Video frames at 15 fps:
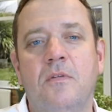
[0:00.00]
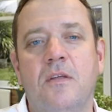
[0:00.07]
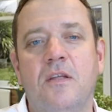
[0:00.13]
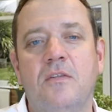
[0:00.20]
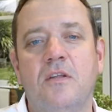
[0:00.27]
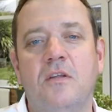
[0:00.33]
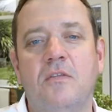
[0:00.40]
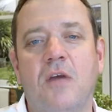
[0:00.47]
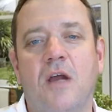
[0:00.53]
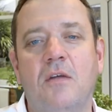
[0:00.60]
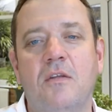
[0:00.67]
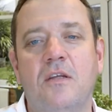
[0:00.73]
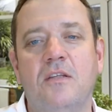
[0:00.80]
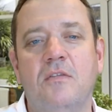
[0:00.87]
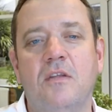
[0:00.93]
If you
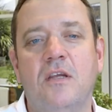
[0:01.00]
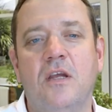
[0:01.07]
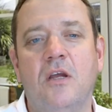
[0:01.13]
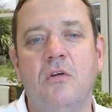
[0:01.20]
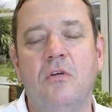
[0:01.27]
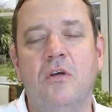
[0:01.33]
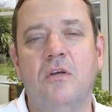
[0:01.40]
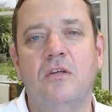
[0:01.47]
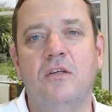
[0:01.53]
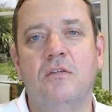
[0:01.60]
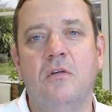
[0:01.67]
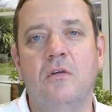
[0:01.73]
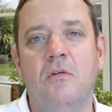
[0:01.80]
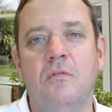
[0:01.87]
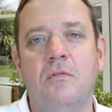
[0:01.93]
found this video
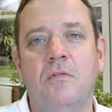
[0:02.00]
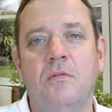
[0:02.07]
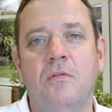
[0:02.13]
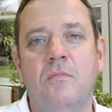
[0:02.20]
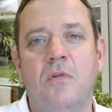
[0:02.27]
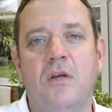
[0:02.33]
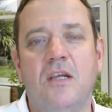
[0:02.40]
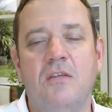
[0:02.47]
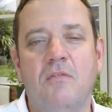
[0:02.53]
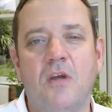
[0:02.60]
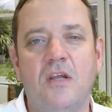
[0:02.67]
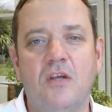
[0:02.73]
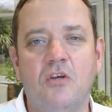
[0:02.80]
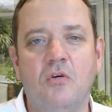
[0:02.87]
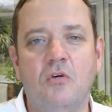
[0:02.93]
useful, please
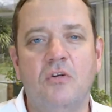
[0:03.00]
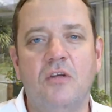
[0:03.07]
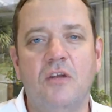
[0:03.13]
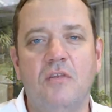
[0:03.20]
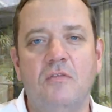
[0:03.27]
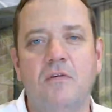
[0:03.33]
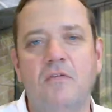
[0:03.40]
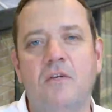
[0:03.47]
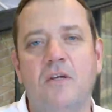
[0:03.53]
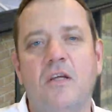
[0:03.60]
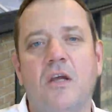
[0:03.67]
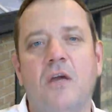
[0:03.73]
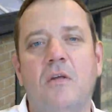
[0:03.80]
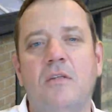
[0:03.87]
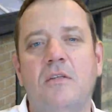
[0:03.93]
make sure to give the
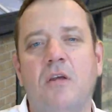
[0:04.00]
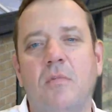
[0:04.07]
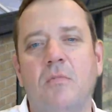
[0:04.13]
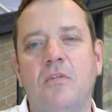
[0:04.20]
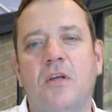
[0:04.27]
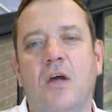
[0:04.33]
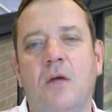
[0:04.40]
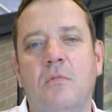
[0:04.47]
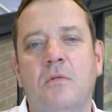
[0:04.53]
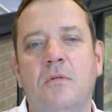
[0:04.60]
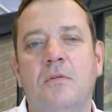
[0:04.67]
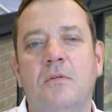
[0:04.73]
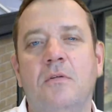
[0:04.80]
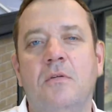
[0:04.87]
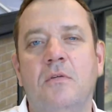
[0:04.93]
video a thumbs up,
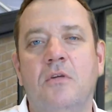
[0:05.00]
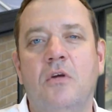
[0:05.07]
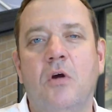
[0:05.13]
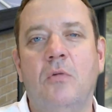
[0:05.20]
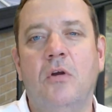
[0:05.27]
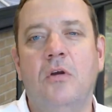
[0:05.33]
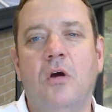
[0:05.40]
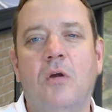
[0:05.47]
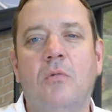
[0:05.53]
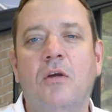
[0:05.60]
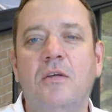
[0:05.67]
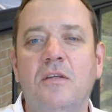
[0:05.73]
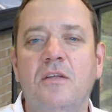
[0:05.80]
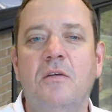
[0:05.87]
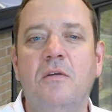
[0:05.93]
drop a
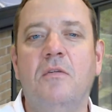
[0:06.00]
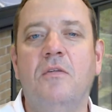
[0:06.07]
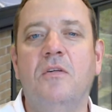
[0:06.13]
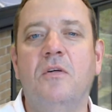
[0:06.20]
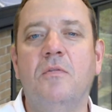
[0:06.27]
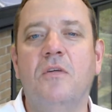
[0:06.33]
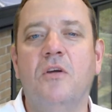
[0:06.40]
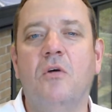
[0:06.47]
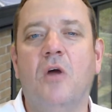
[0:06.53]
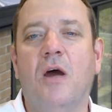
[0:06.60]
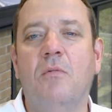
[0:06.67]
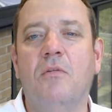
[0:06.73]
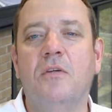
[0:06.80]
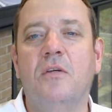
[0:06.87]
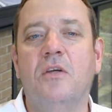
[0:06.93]
comment,
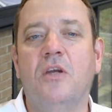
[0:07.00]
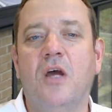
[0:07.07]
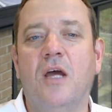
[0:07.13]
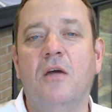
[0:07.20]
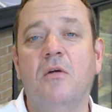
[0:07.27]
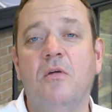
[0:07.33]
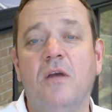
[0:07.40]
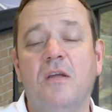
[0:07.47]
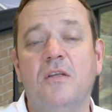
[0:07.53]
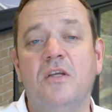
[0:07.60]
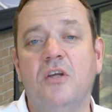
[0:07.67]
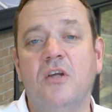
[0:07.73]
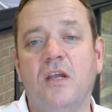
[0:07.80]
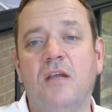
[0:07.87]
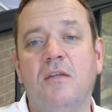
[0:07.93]
subscribe to the channel and
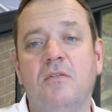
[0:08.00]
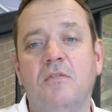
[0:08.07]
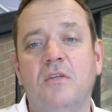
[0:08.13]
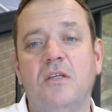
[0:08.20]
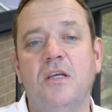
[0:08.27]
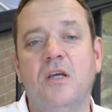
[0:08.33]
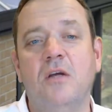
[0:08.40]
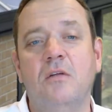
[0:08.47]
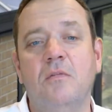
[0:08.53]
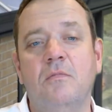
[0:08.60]
share the video.